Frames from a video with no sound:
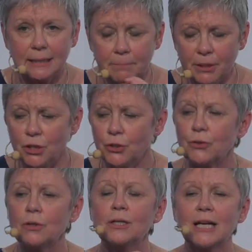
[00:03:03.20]
that
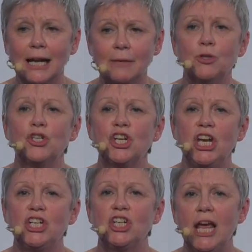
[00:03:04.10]
particular climate
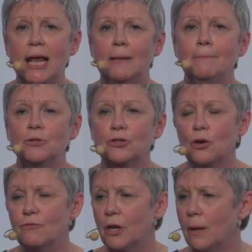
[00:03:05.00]
change element
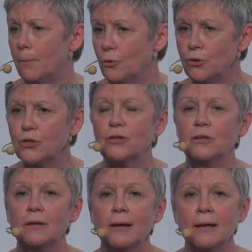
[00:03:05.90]
of air
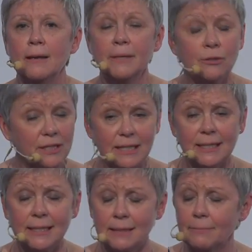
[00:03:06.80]
pollution because
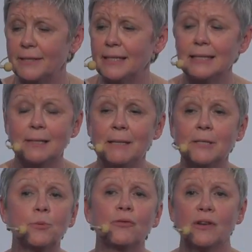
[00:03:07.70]
this is something that
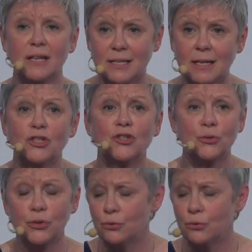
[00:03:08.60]
makes perfect sense to